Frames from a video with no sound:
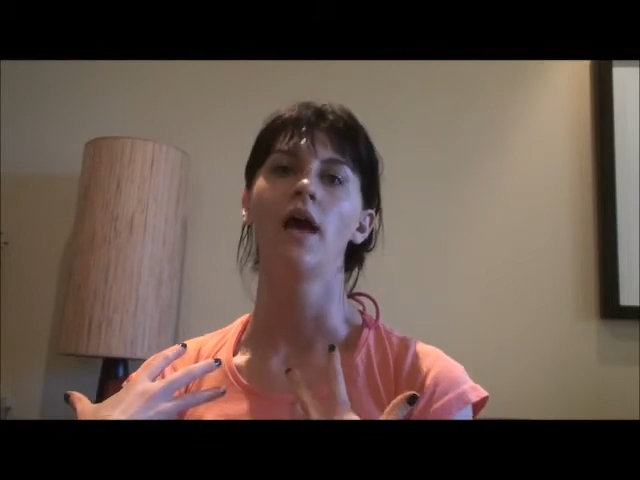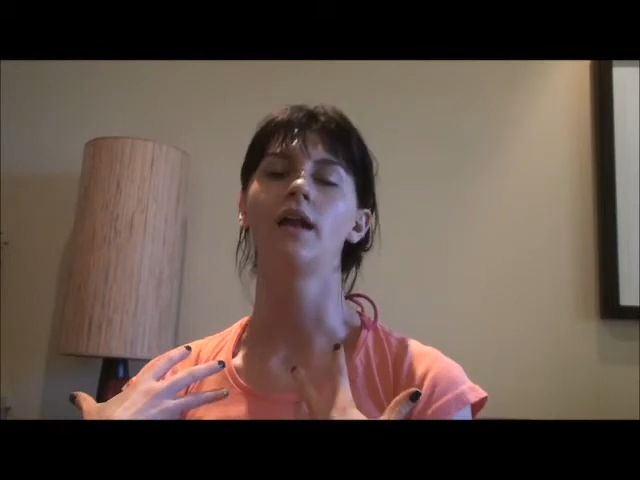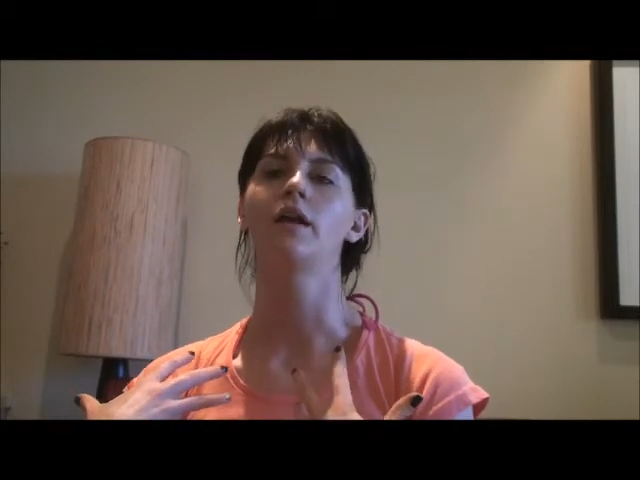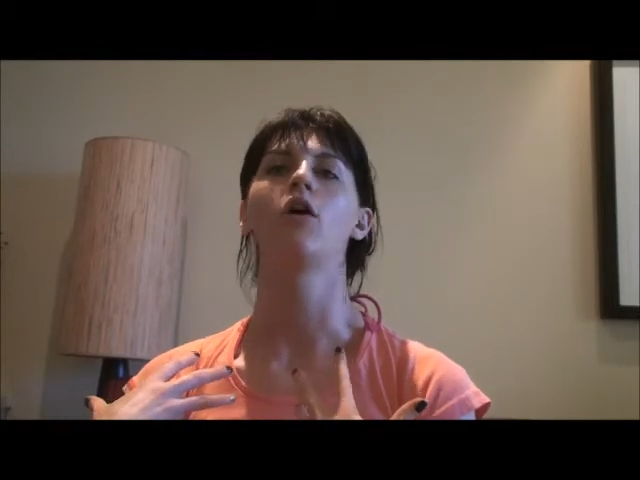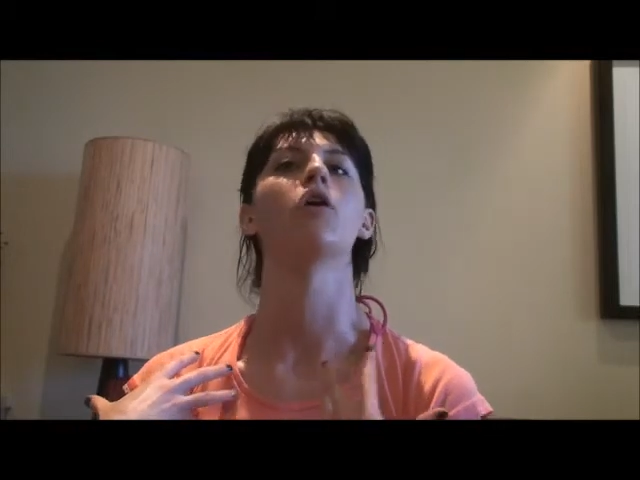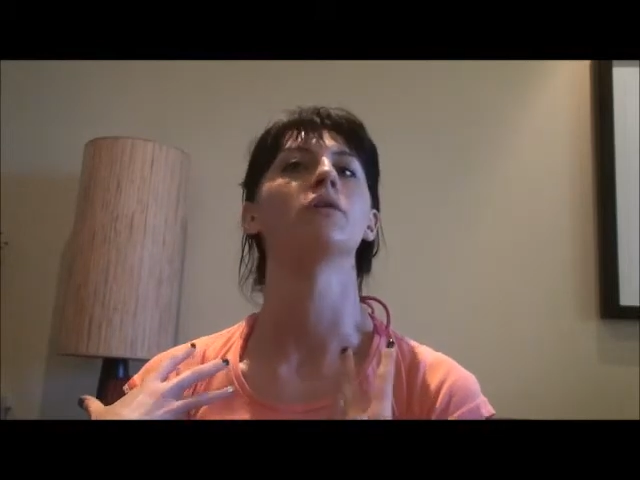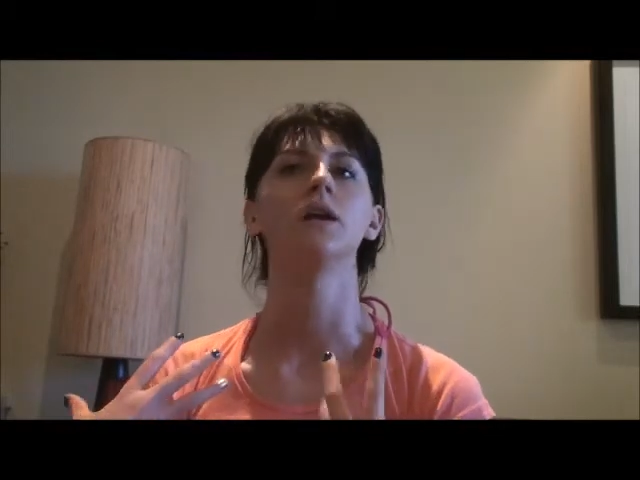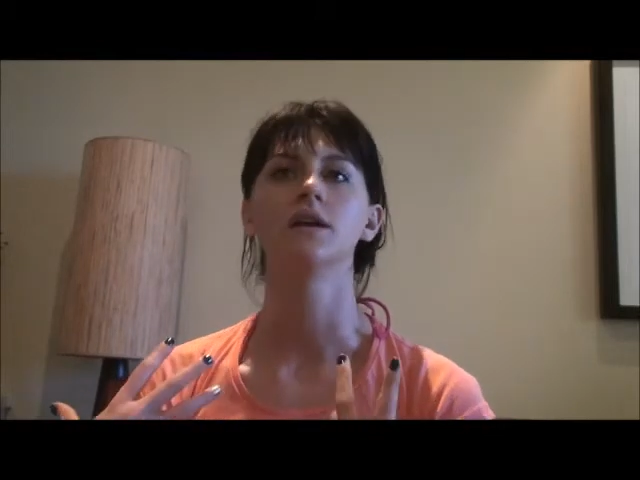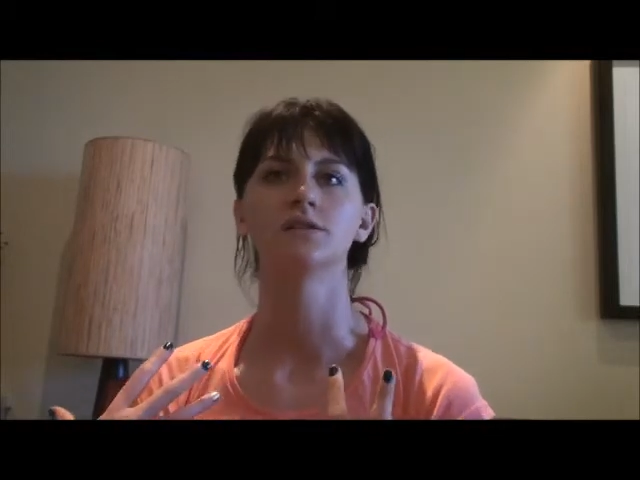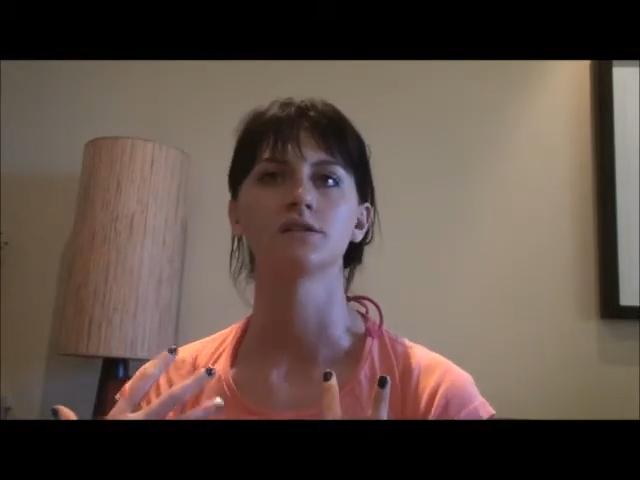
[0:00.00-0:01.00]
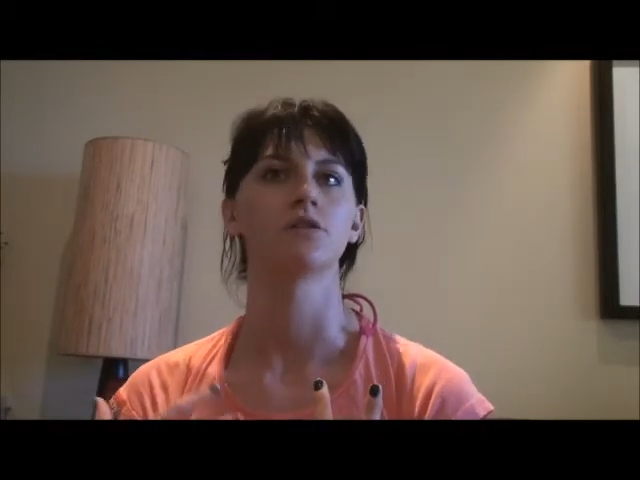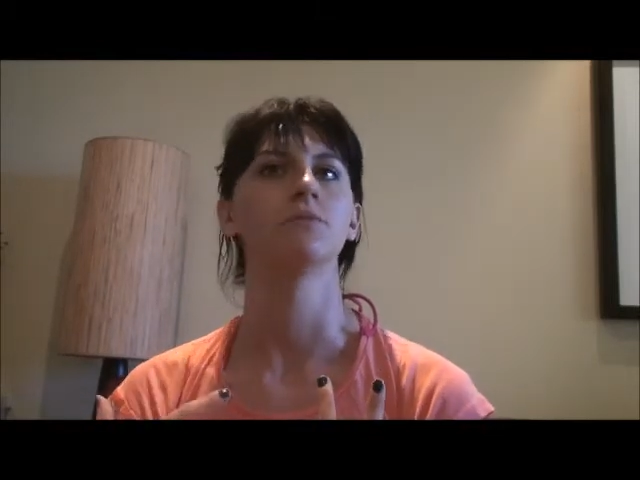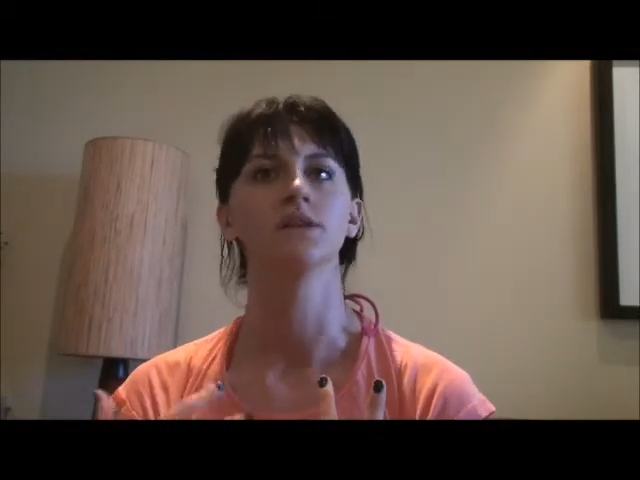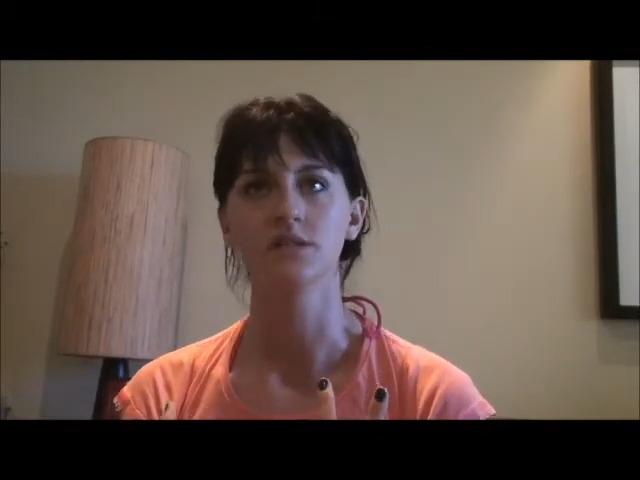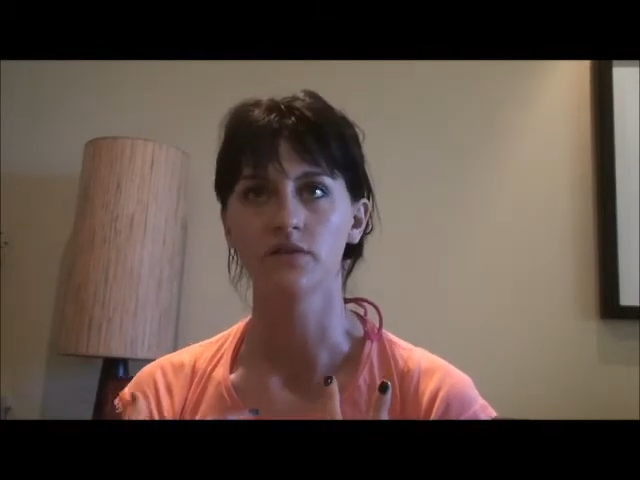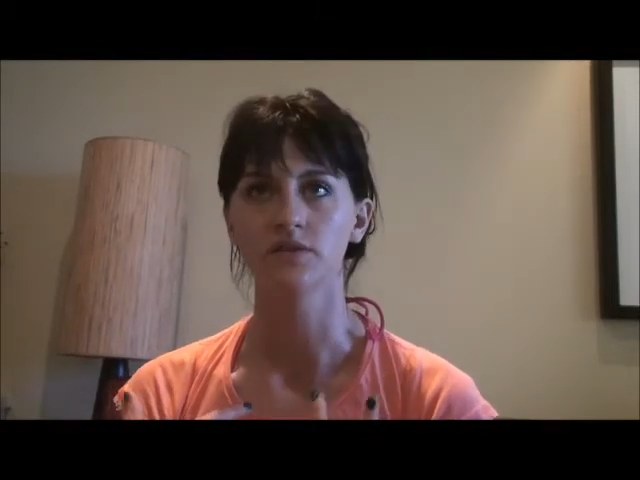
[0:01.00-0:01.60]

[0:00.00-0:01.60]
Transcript: and I already consider myself